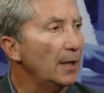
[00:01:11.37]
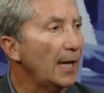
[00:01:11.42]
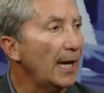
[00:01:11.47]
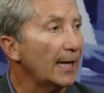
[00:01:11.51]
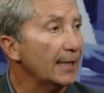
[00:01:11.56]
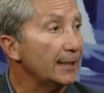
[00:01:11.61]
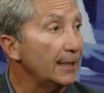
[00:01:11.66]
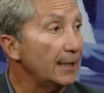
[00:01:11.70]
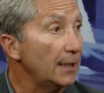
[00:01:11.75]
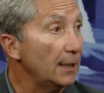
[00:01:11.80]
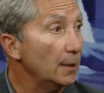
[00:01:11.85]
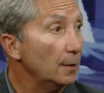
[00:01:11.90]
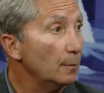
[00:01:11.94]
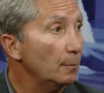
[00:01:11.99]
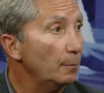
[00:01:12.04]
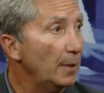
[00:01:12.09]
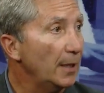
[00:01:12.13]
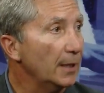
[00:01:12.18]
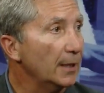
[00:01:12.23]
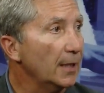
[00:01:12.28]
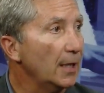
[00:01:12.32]
acne
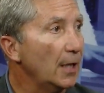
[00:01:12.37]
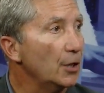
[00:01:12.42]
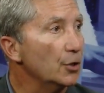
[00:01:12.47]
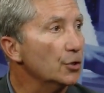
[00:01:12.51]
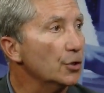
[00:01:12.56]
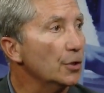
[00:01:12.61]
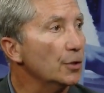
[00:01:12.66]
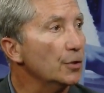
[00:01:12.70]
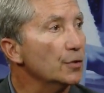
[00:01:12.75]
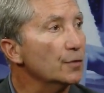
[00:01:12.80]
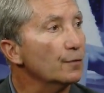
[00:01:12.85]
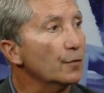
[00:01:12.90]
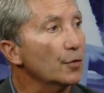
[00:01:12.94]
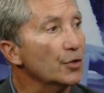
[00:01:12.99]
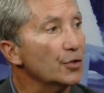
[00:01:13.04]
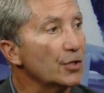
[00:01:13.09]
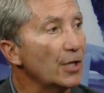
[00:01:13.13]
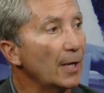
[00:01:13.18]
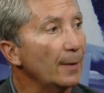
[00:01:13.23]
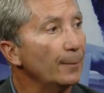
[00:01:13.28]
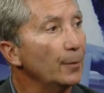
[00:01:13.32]
medications, okay. for
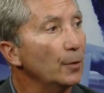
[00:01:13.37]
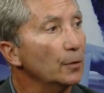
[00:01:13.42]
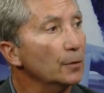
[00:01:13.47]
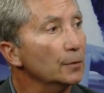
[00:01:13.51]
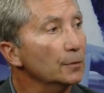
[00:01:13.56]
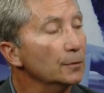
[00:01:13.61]
example.